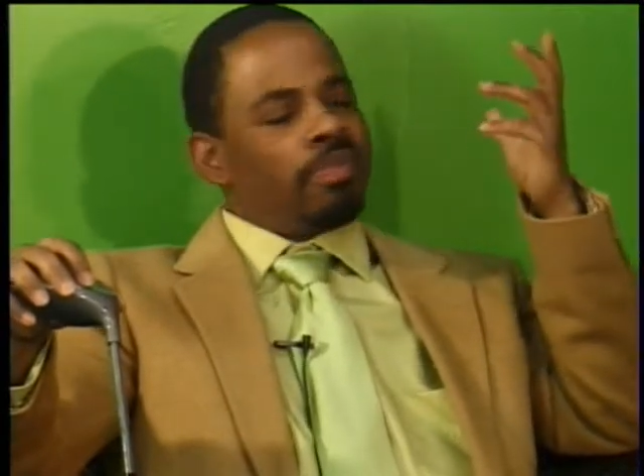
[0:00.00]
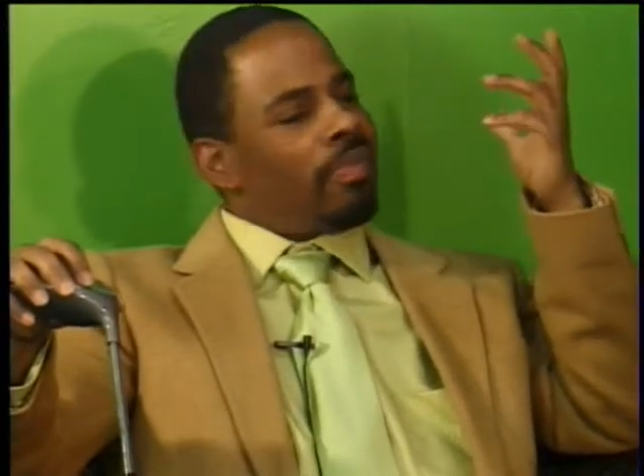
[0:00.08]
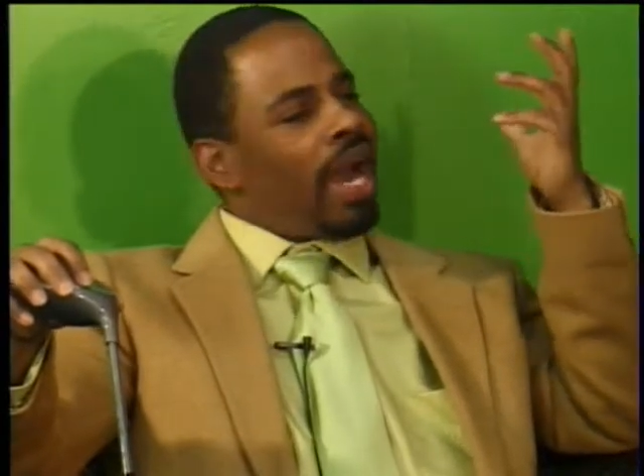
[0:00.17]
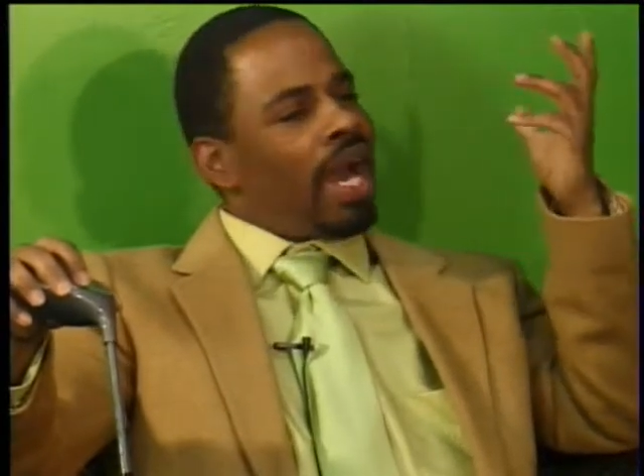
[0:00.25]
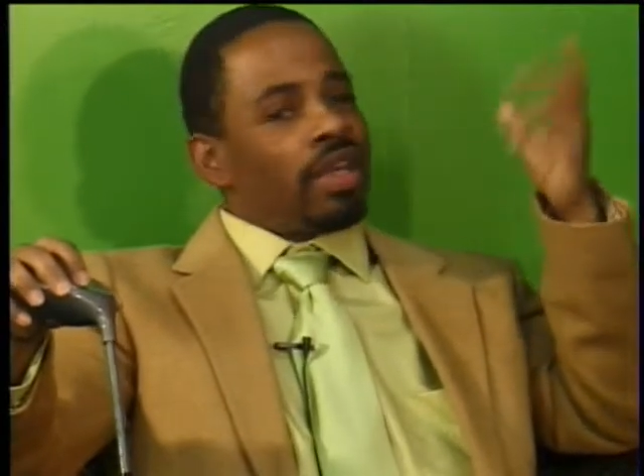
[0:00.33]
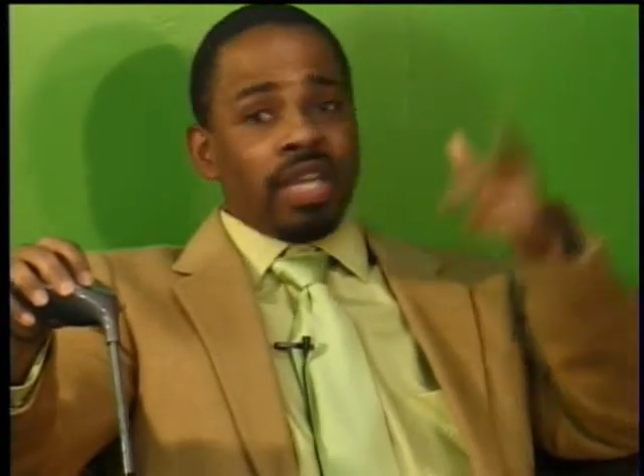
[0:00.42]

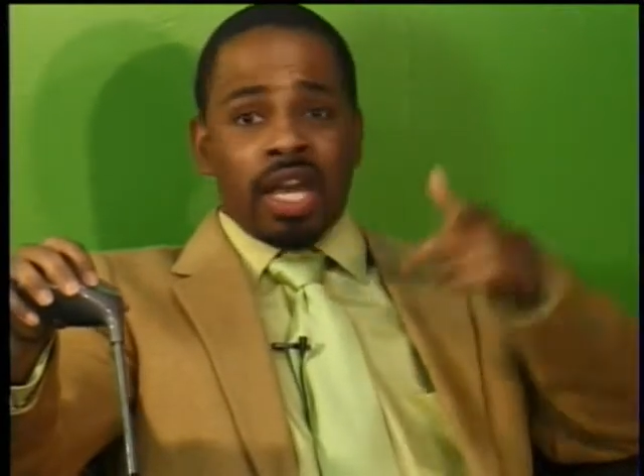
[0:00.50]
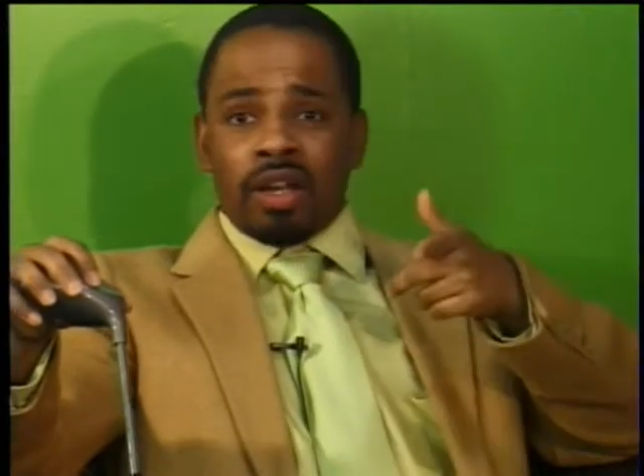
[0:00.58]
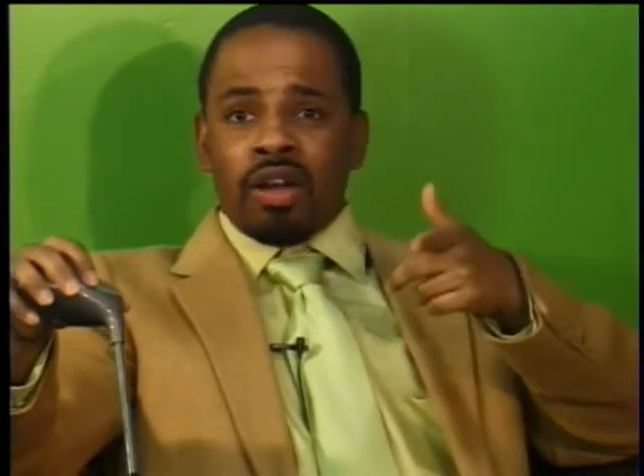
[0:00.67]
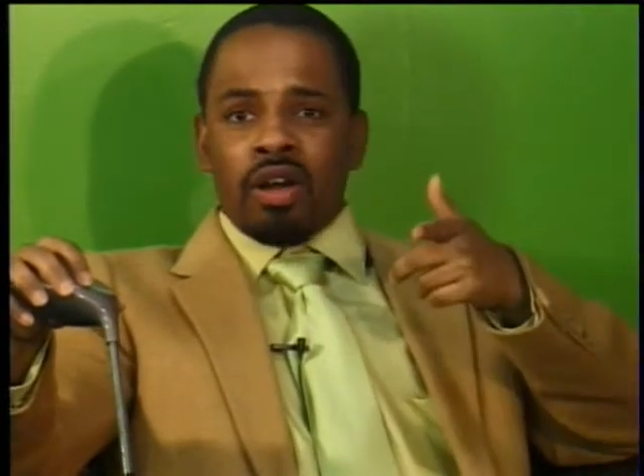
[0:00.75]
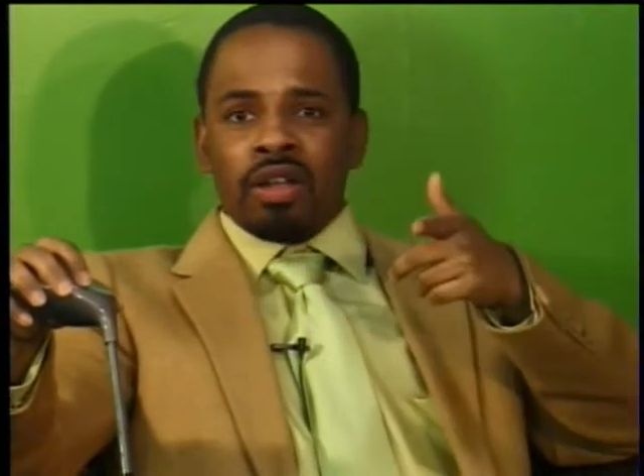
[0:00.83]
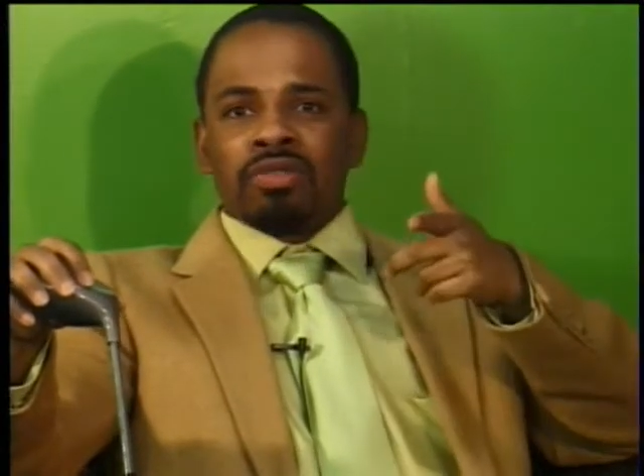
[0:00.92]
mind, you got to
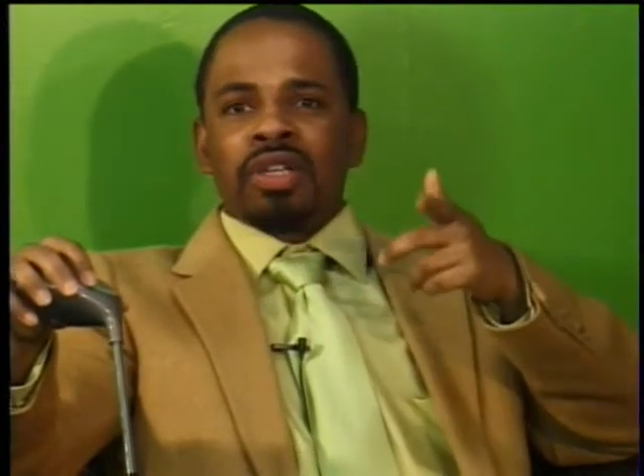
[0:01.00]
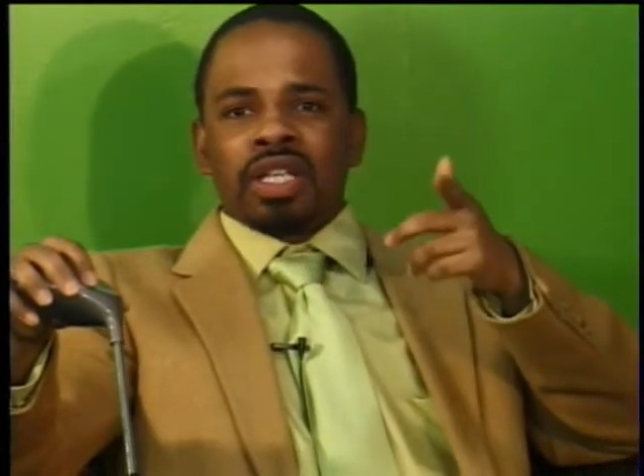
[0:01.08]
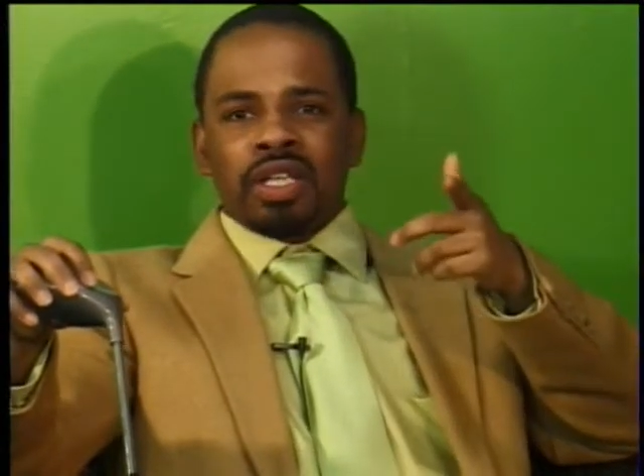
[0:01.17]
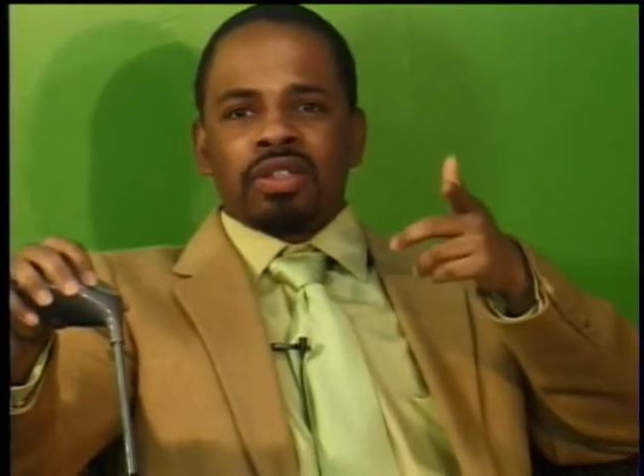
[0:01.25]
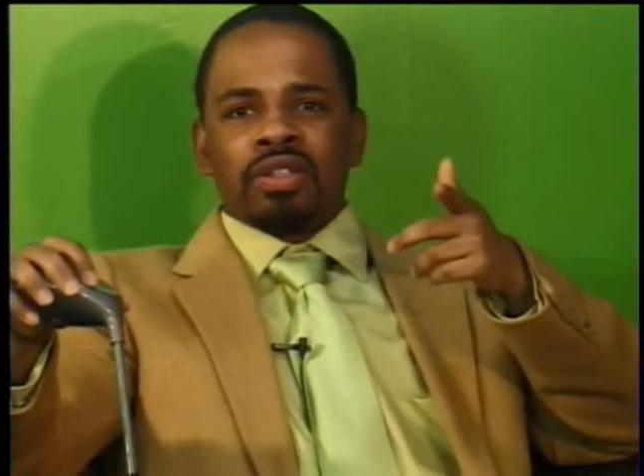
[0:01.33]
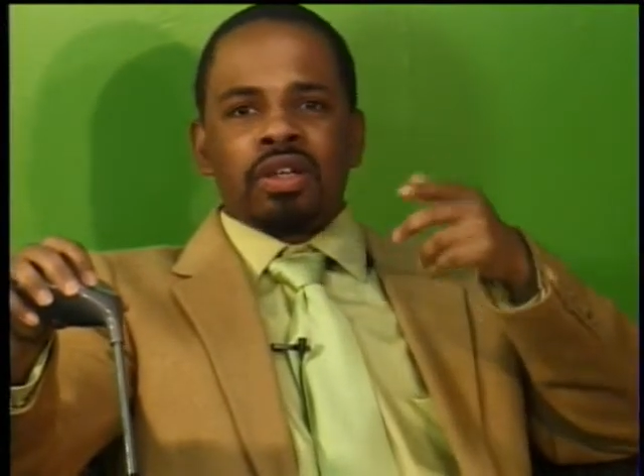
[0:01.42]
call her. We'll
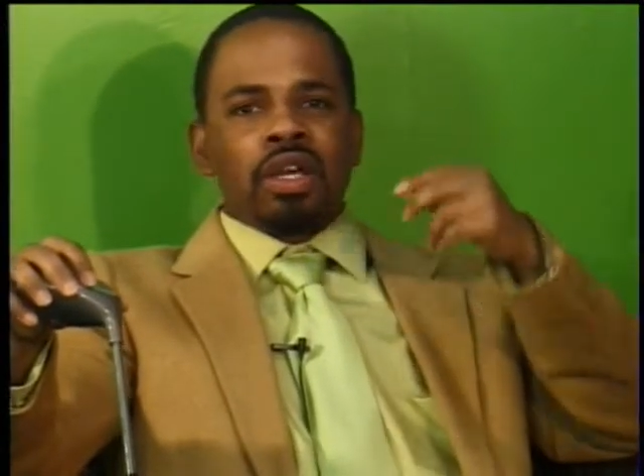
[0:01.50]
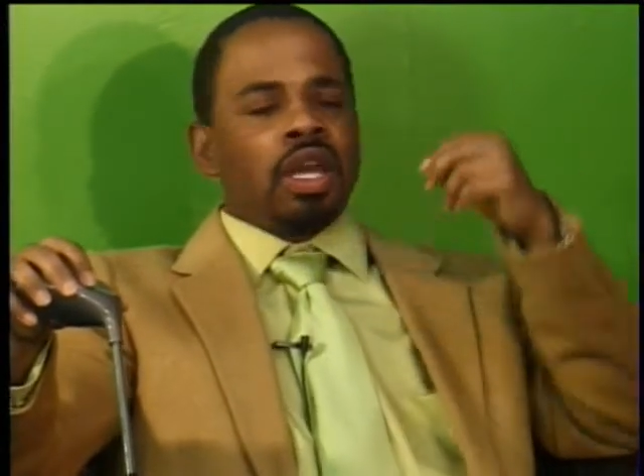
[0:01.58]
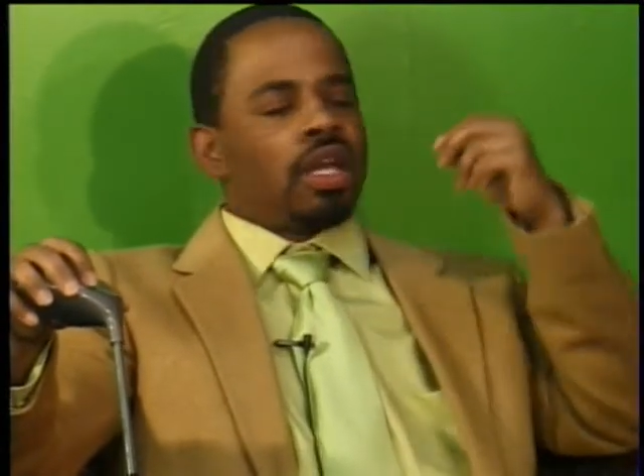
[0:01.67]
get to it.